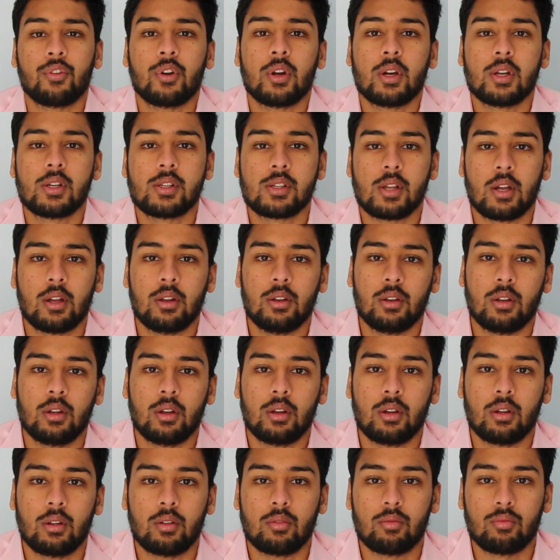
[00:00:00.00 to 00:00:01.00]
The first,
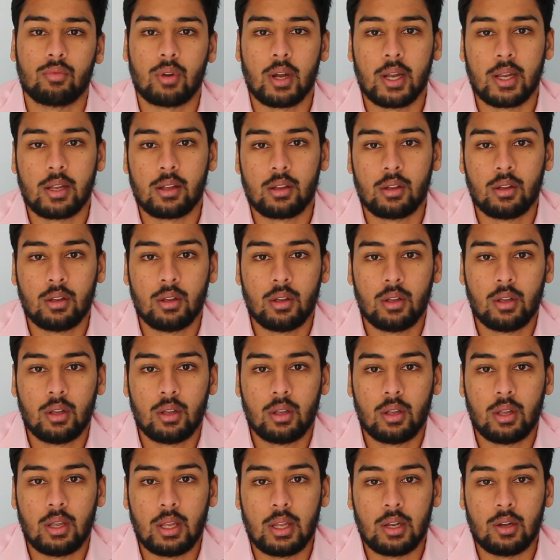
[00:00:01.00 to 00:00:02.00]
under right
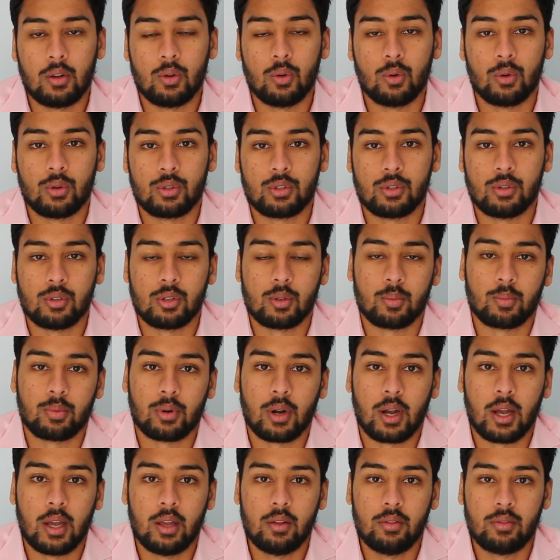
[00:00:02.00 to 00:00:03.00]
in law to
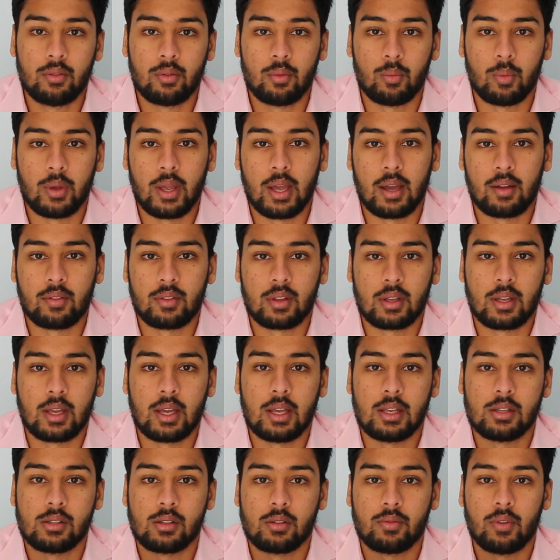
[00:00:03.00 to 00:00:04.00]
deprive, we have
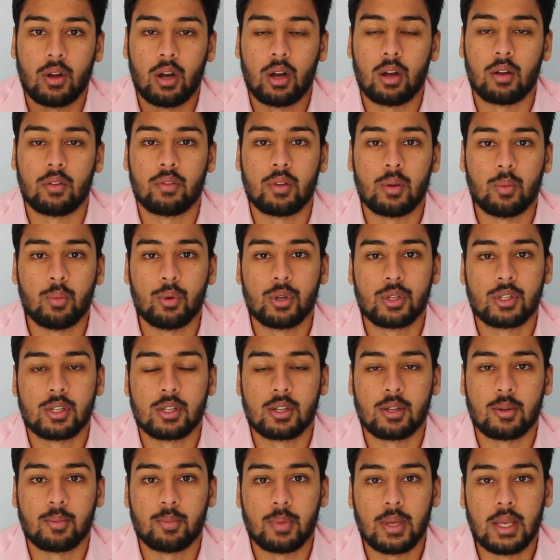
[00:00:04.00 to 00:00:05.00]
the case of R.V.
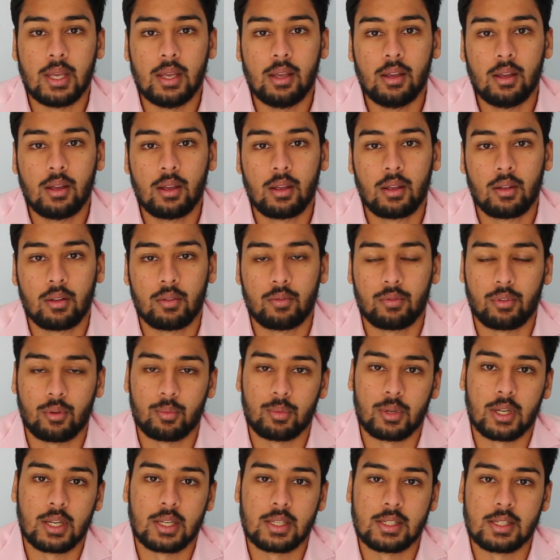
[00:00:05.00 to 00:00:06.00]
Wootton and Peake
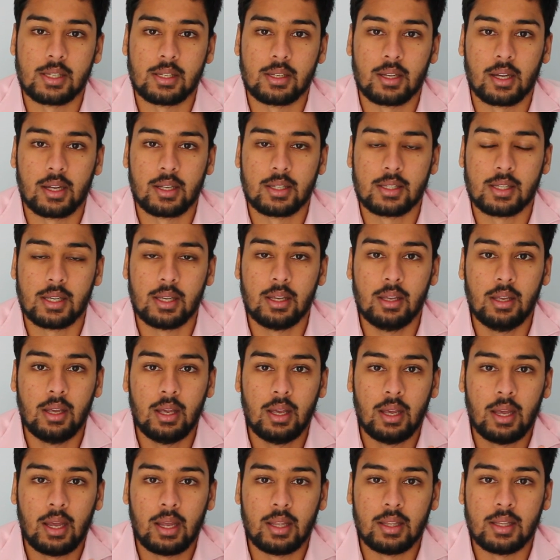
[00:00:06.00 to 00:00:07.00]
from
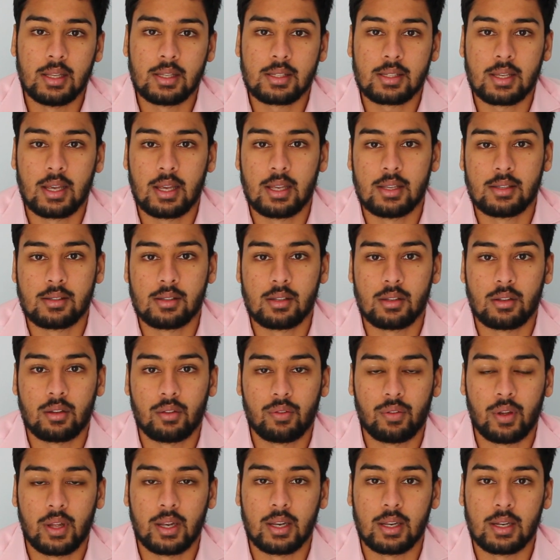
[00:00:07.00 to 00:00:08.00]
1990. In this case,
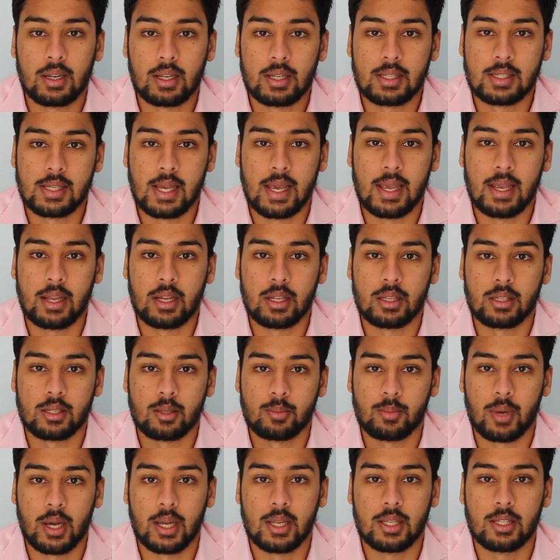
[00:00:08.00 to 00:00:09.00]
the defendant had
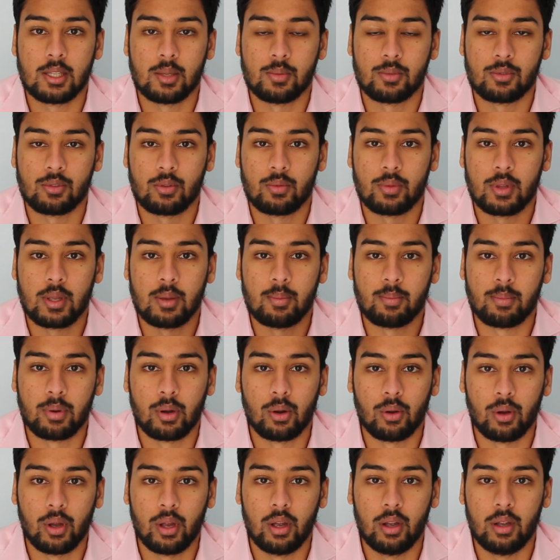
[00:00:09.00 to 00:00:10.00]
taken some items from the
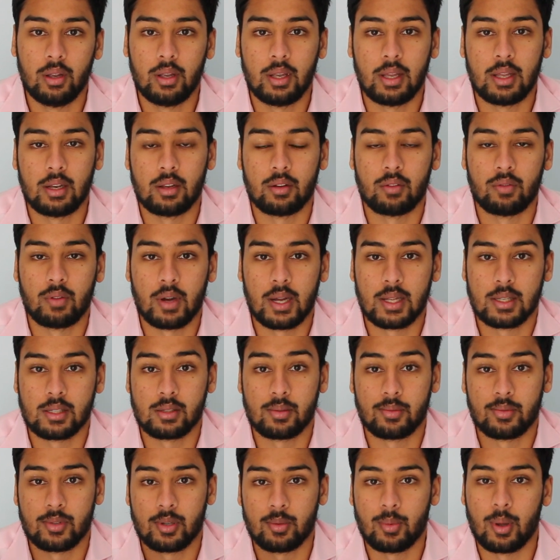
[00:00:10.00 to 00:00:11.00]
employer in
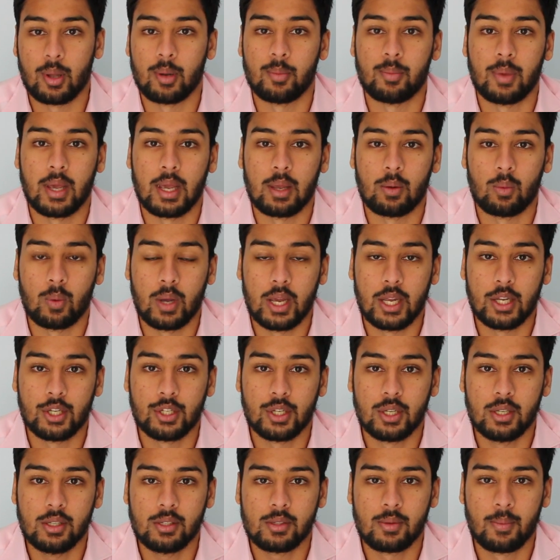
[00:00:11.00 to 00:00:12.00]
advance of some unpaid
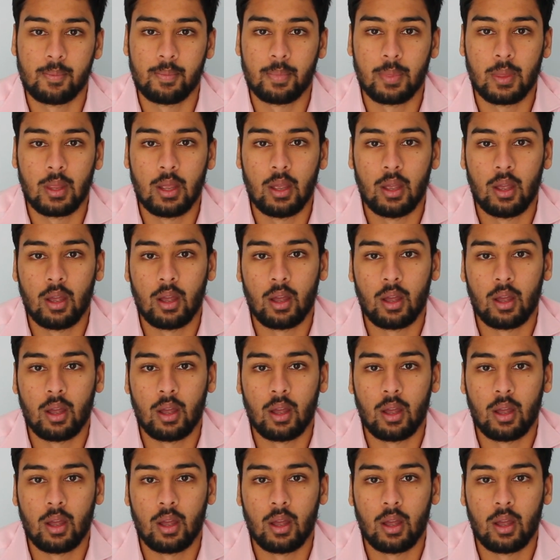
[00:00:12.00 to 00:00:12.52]
wages.